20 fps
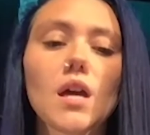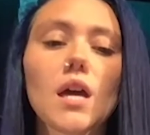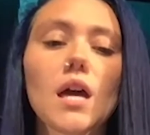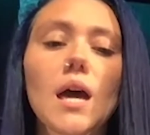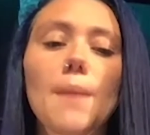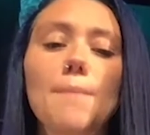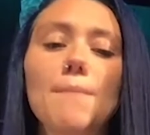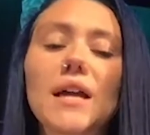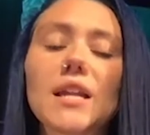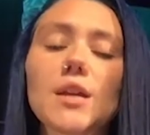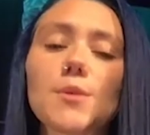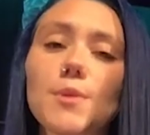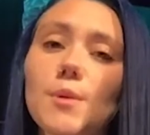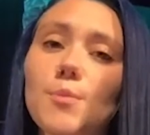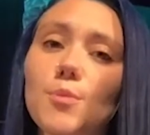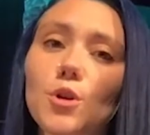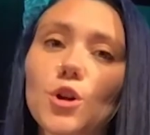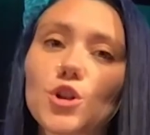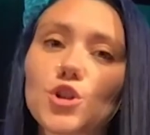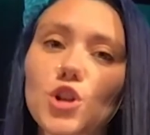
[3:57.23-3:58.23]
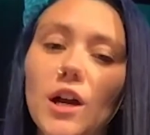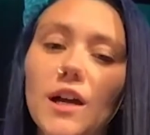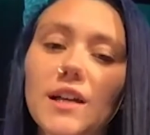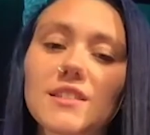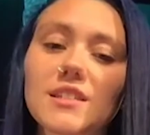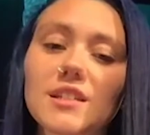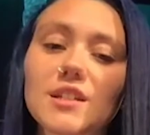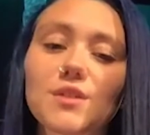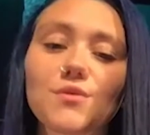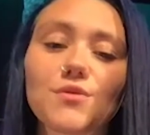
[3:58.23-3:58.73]
Many people are trying to
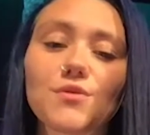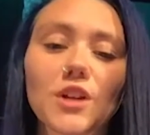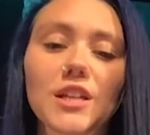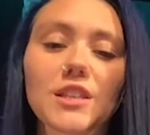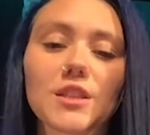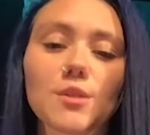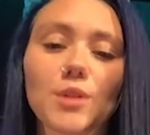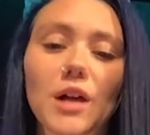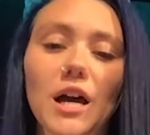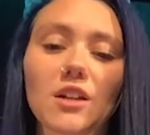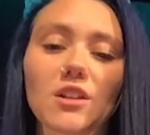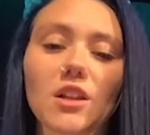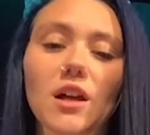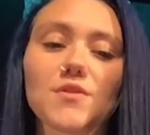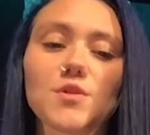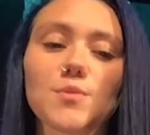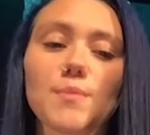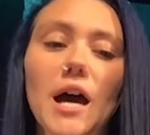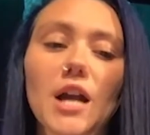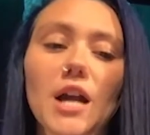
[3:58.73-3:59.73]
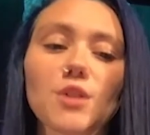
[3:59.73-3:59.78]
conflate the Black Lives Matter